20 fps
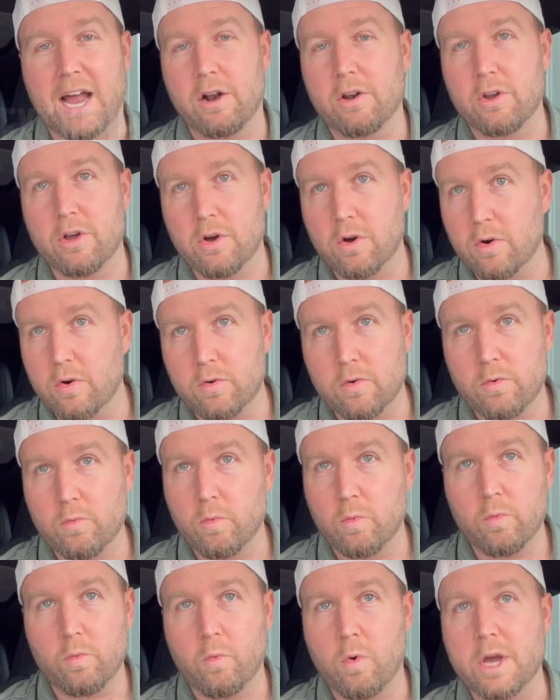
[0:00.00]
don't know
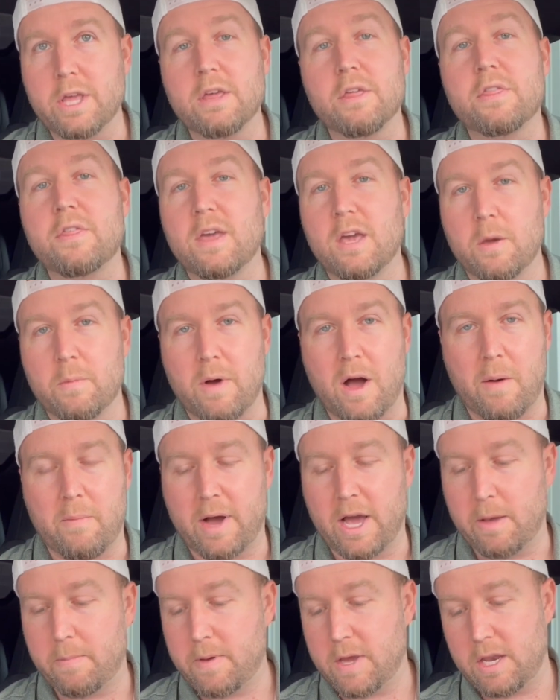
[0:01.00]
what you think about
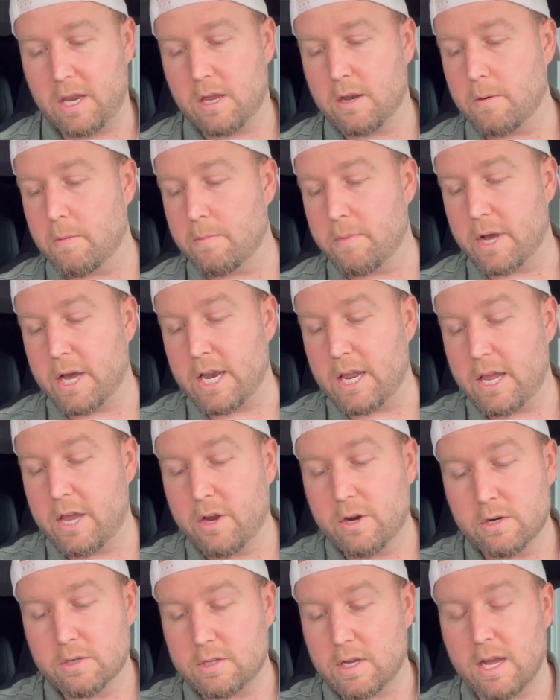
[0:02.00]
my opinion, but
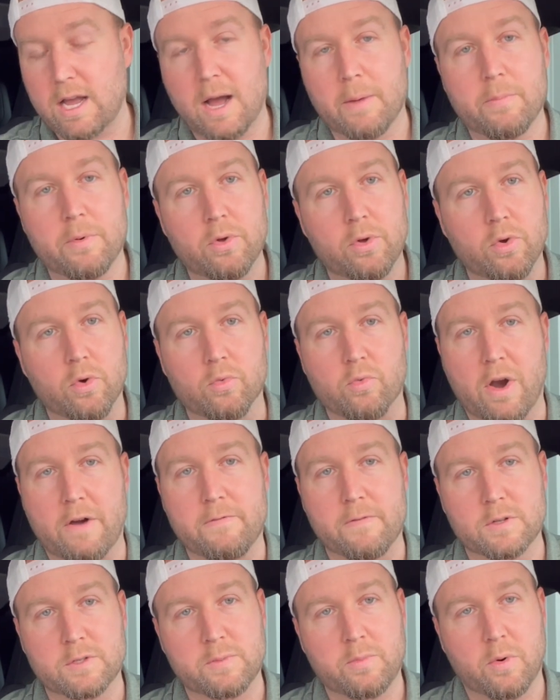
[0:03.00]
here's a couple
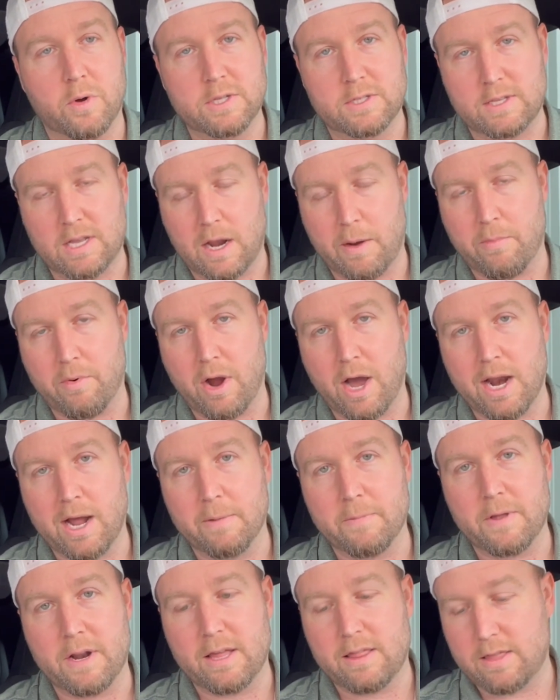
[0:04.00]
reference points that I brought
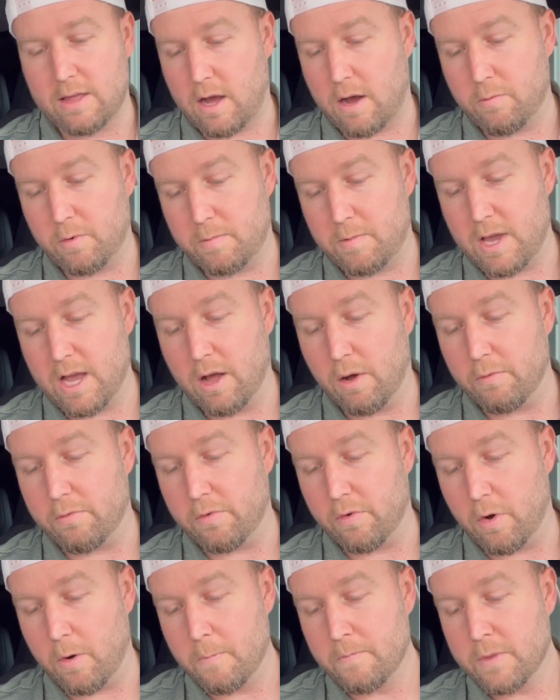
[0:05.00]
up that I thought would be
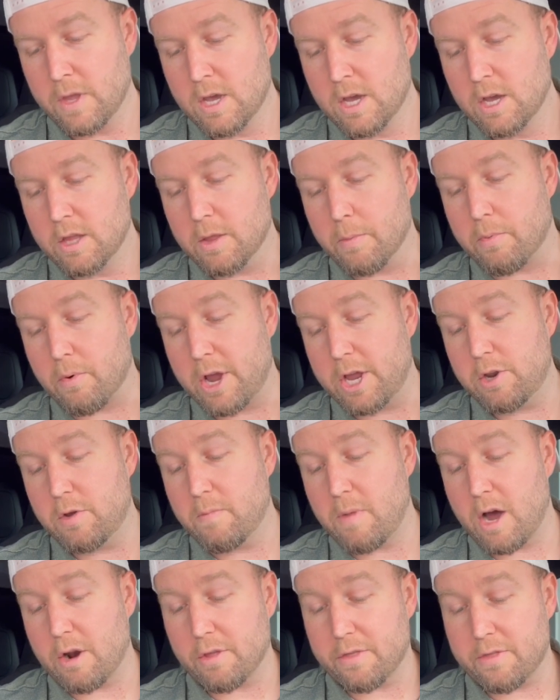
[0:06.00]
helpful. The brand new
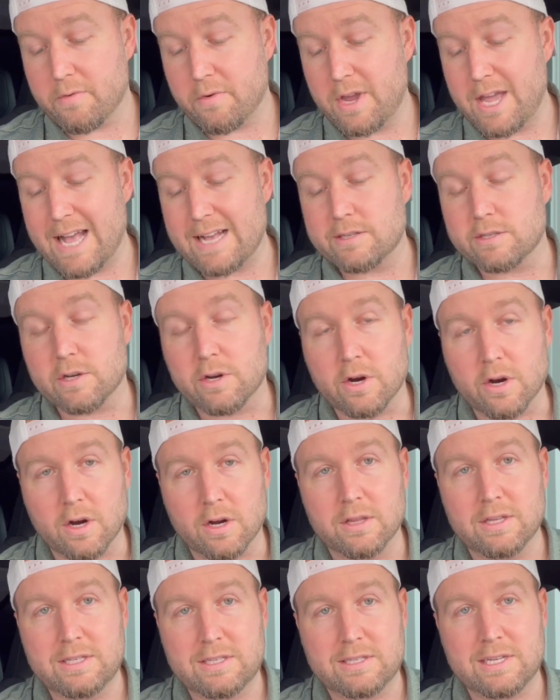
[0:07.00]
Model 3, as it
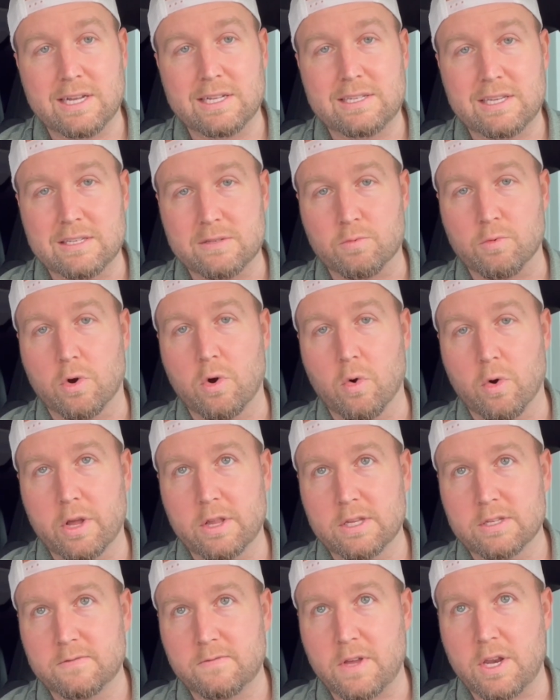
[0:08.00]
currently sits, as
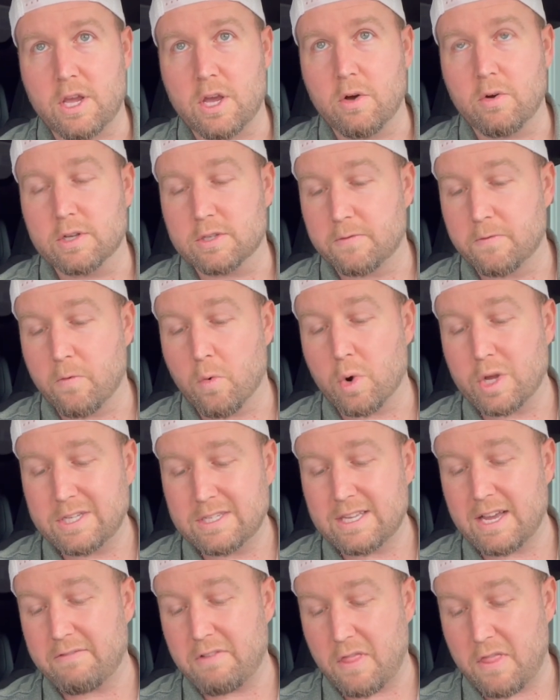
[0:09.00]
recording this video, is
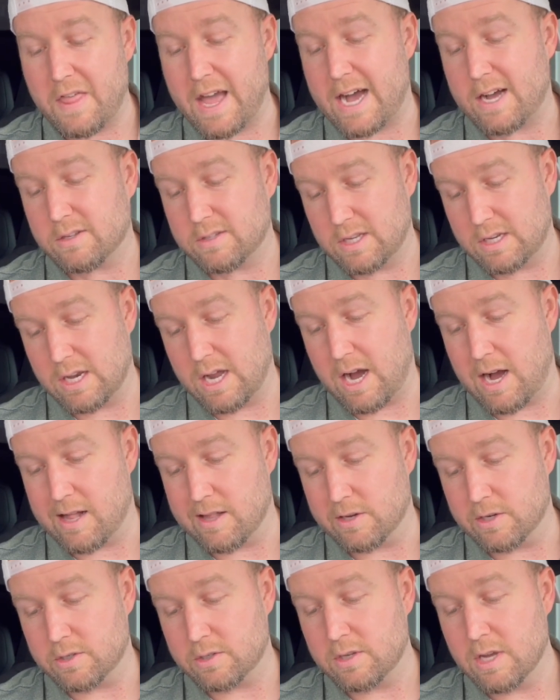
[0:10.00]

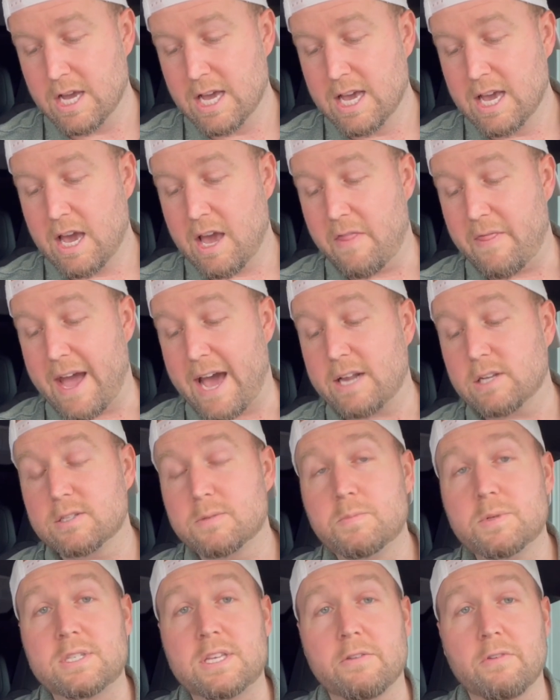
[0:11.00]
$47,000, and that is
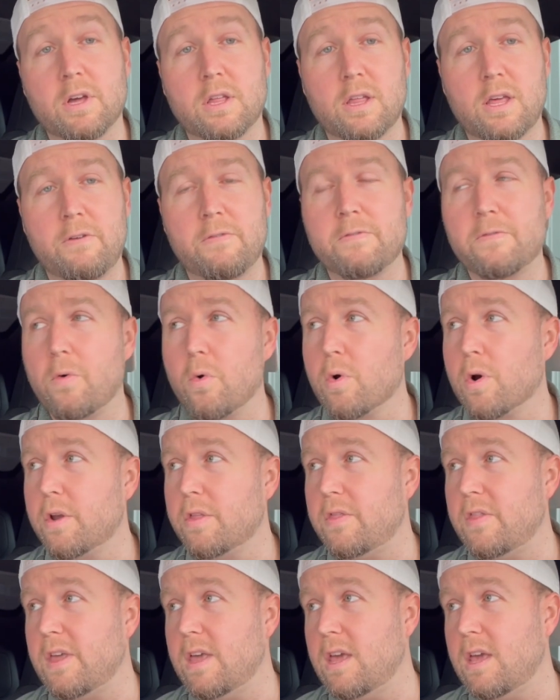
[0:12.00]
specifically for
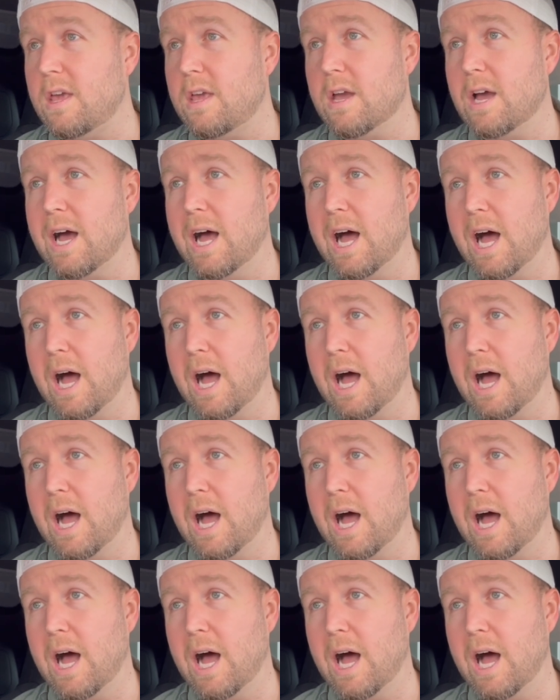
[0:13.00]
the